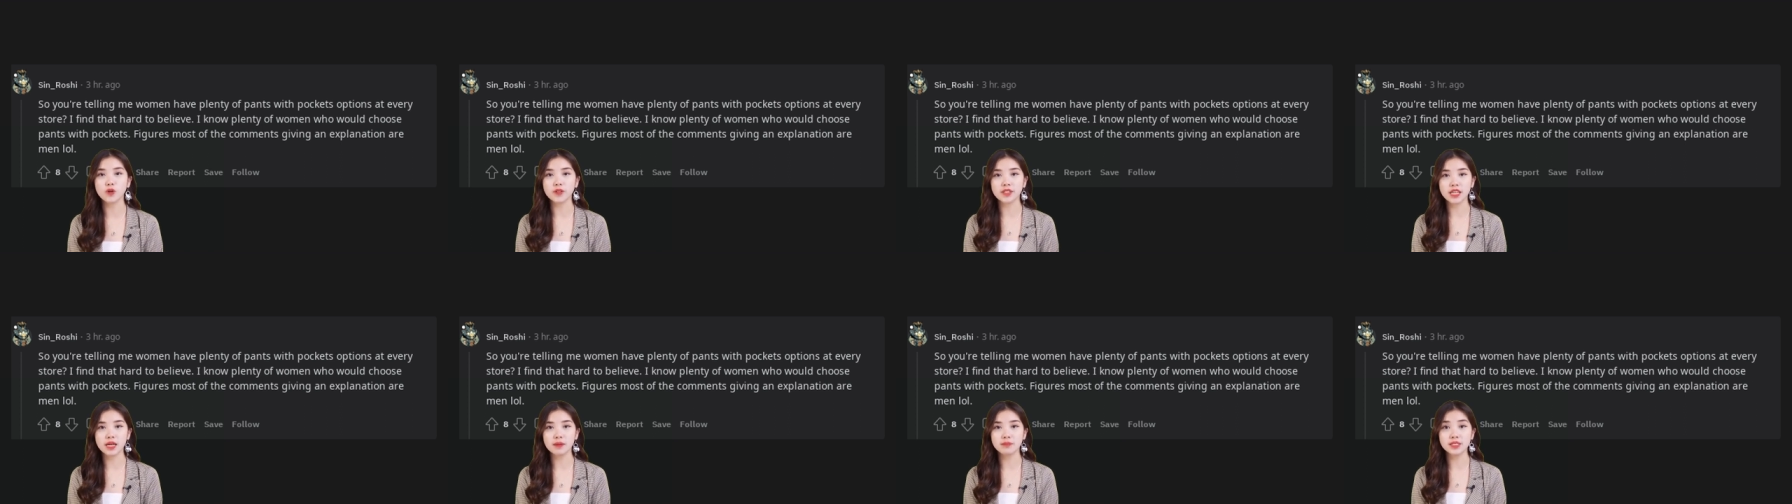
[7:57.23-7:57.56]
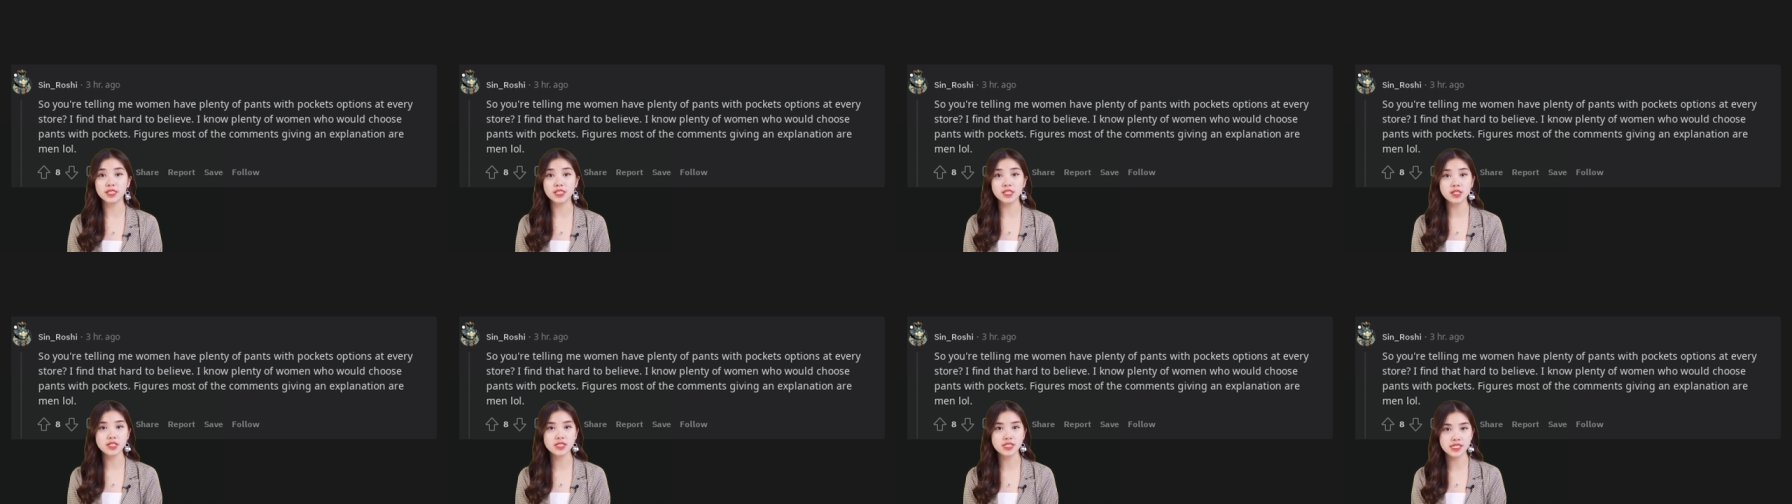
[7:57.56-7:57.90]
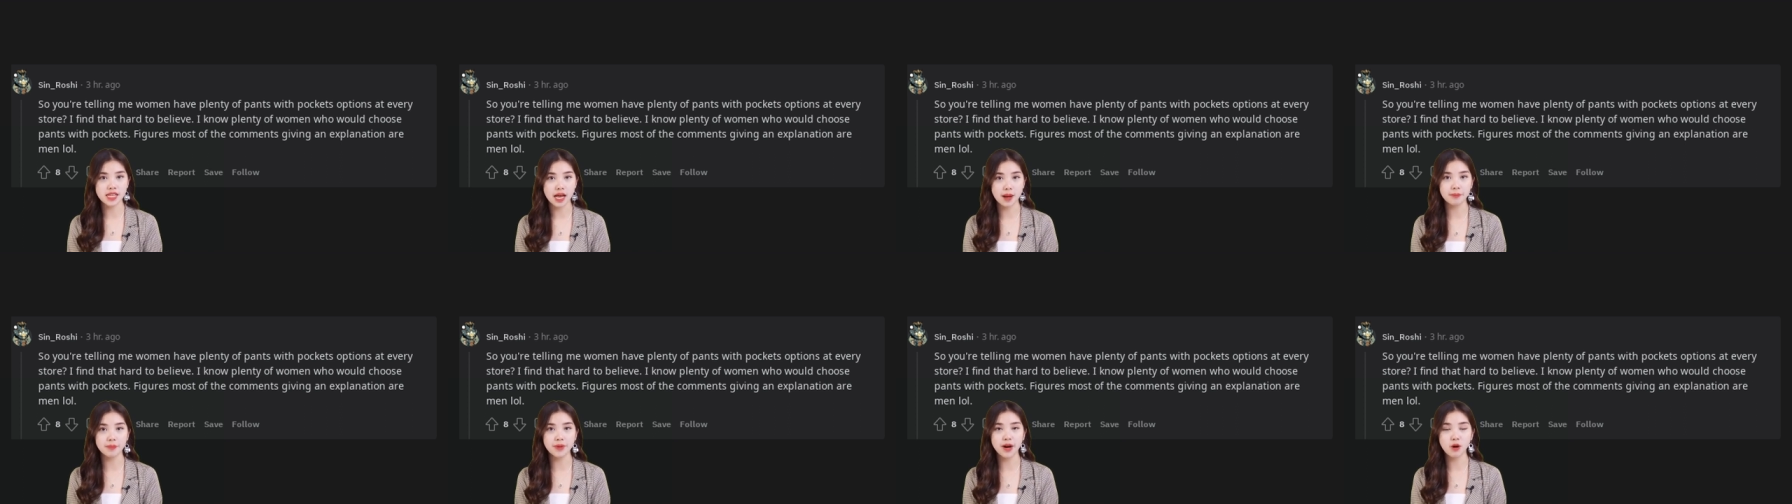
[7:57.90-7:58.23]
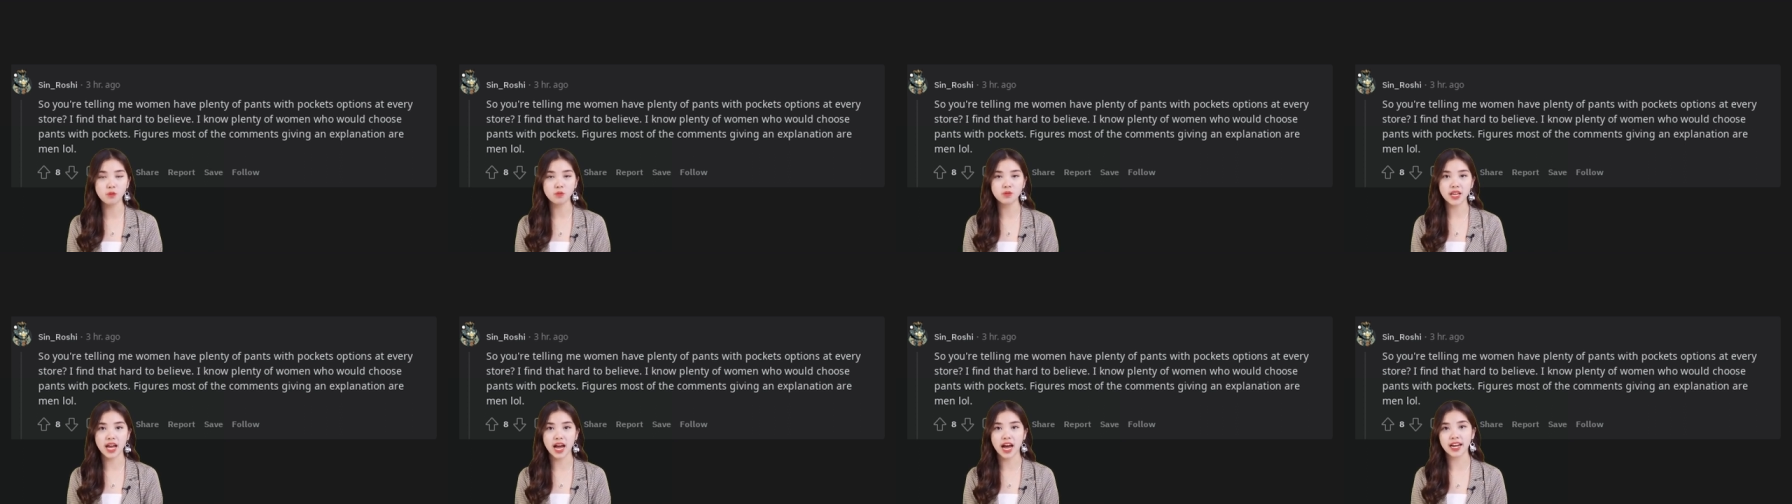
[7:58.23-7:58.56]
Figures most
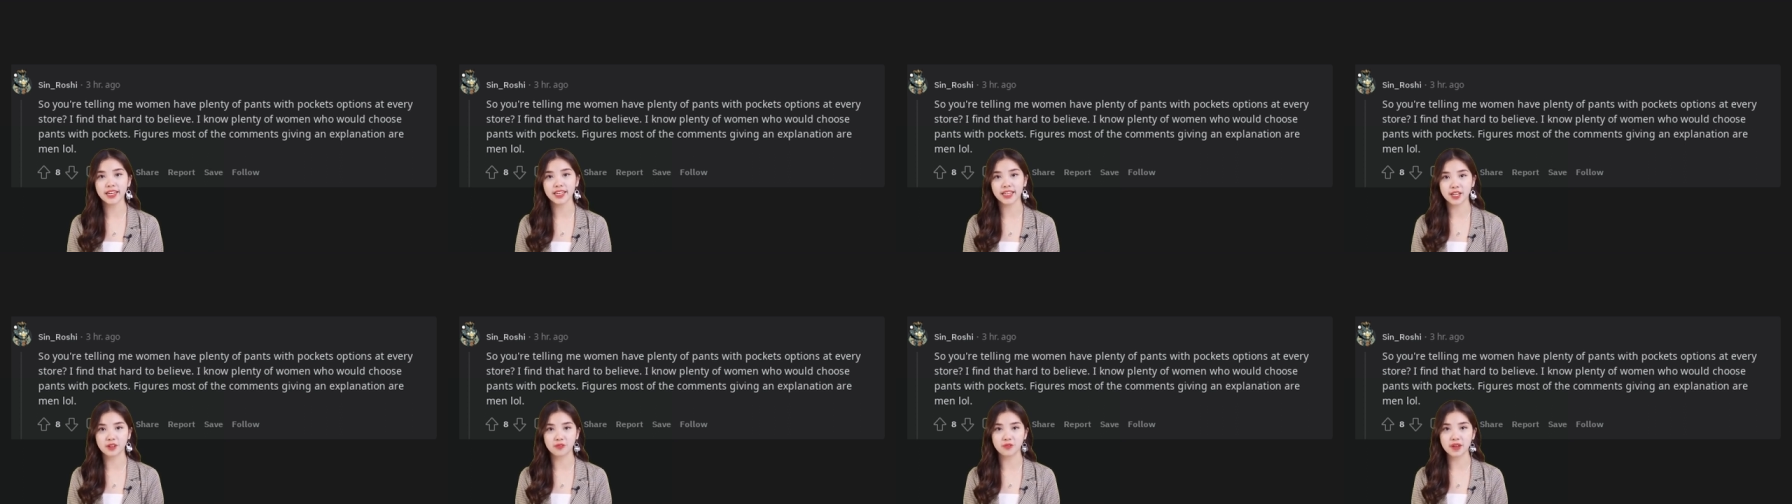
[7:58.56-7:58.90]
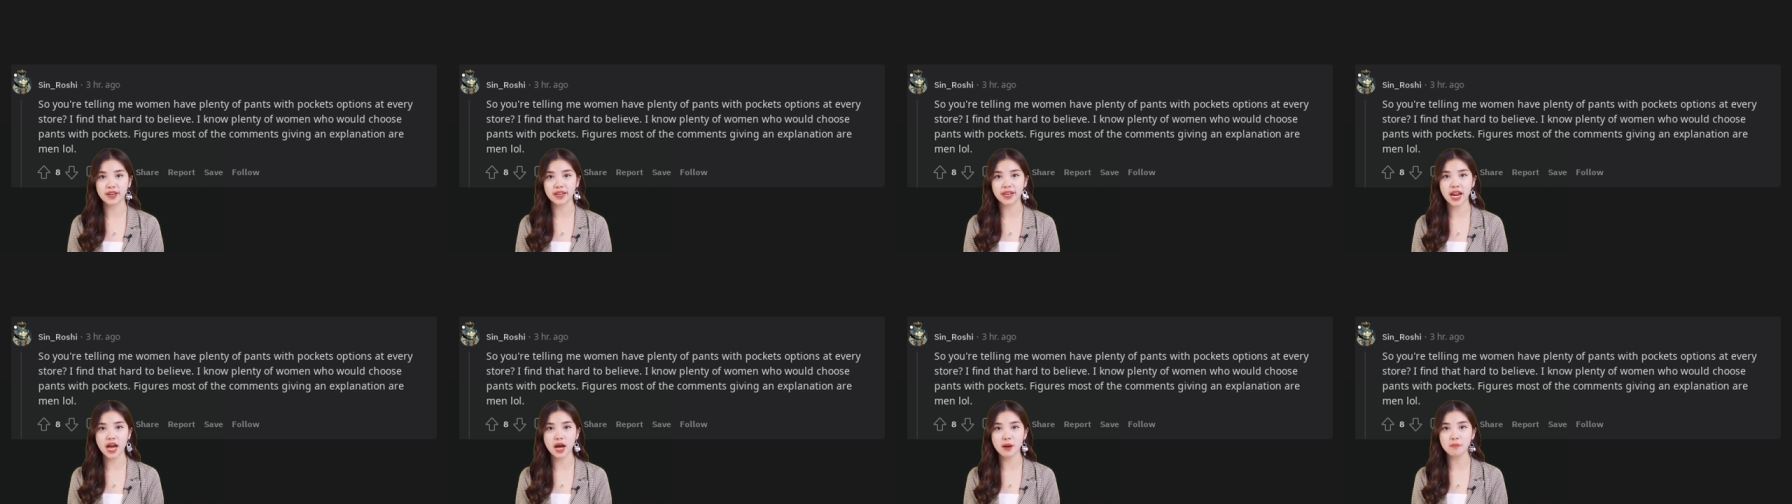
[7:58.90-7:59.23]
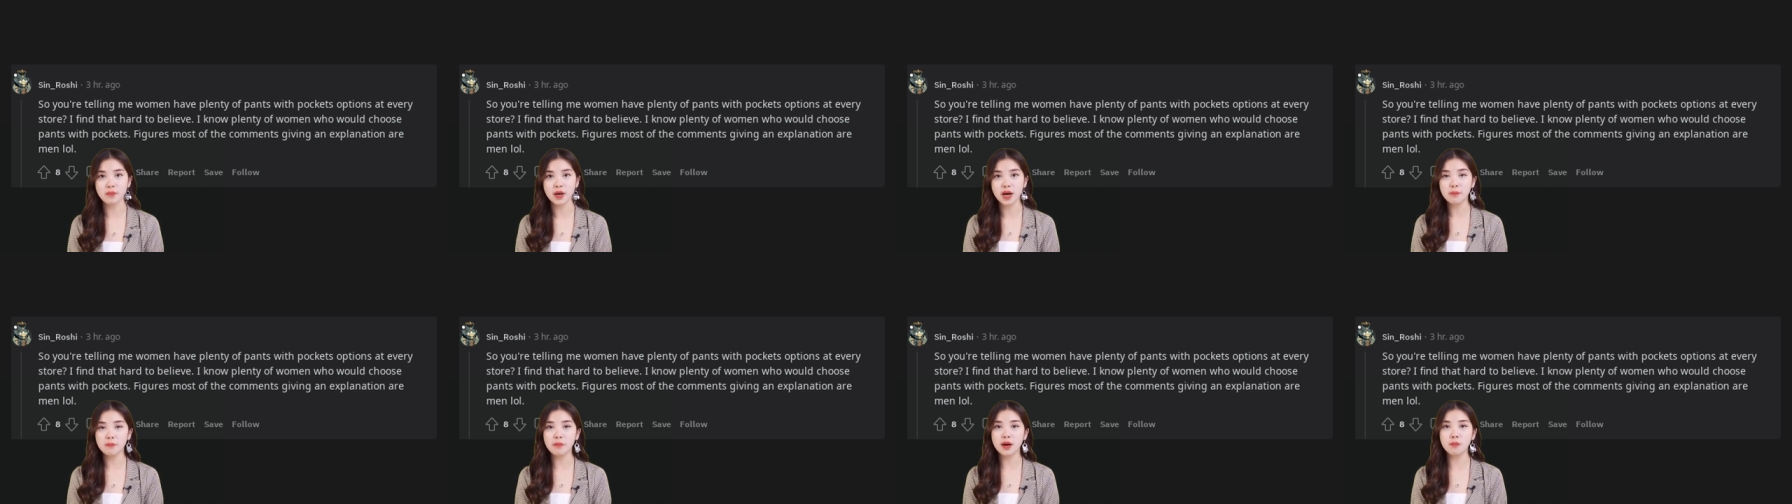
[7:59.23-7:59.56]
of the comments giving an